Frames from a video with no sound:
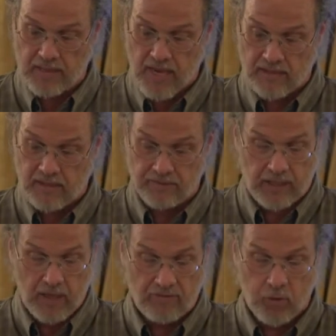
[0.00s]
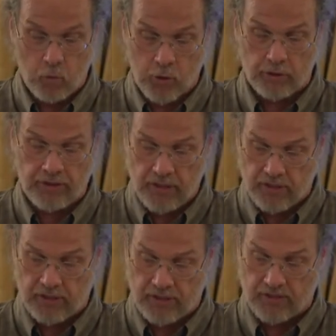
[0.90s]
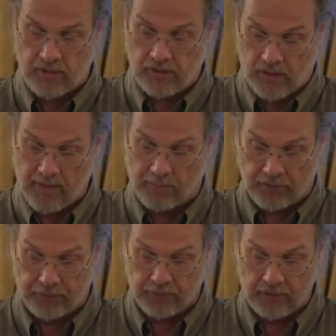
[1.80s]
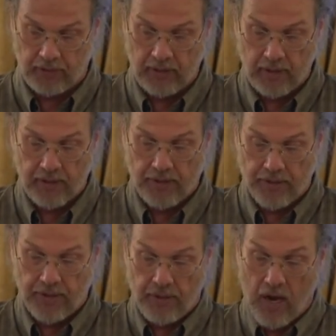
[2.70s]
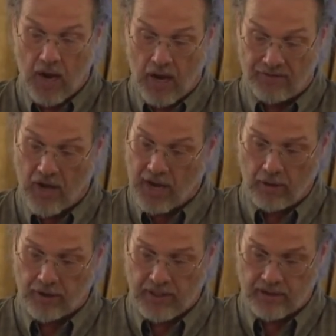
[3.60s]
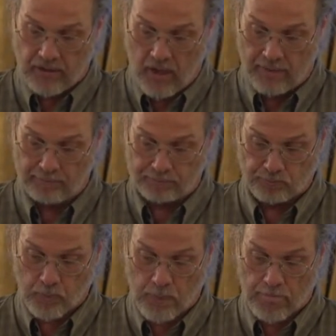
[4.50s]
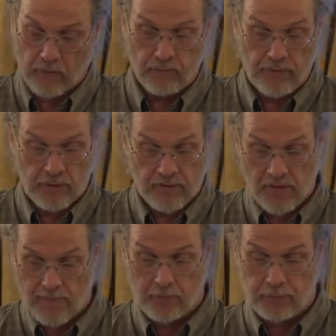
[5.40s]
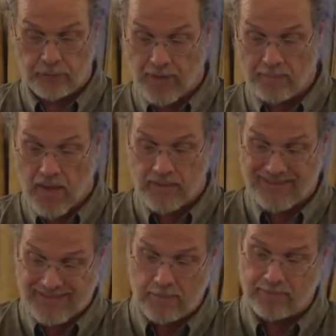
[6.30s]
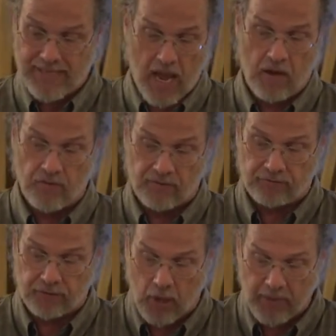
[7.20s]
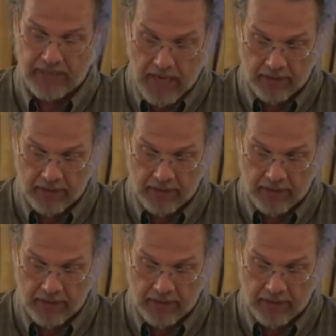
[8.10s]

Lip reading: activity of the world initiates and disciples of the hierarchy at the time. Their disciples step down the inflowing